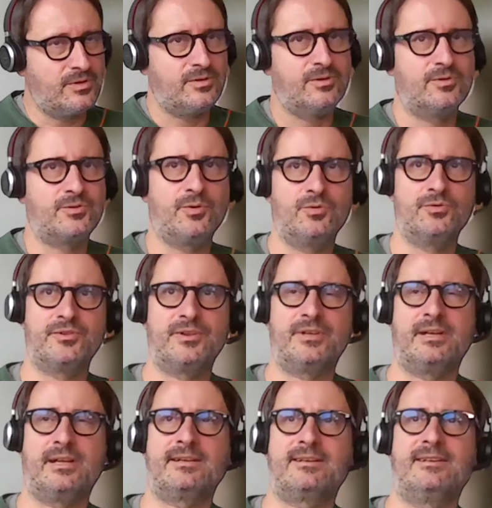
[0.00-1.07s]
you don't
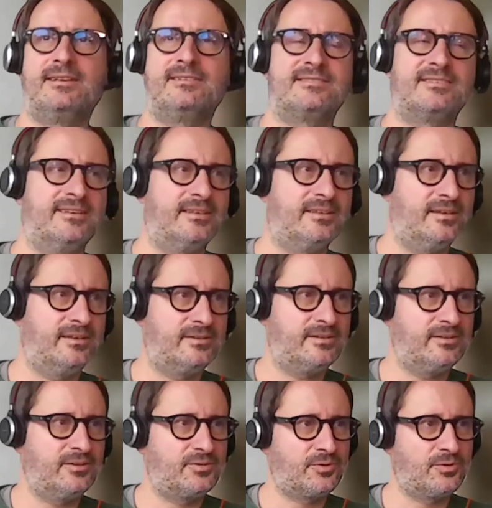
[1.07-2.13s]
like let's say
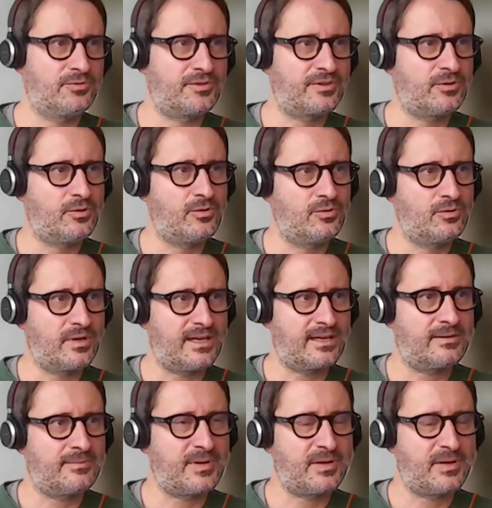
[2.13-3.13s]
you don't go like,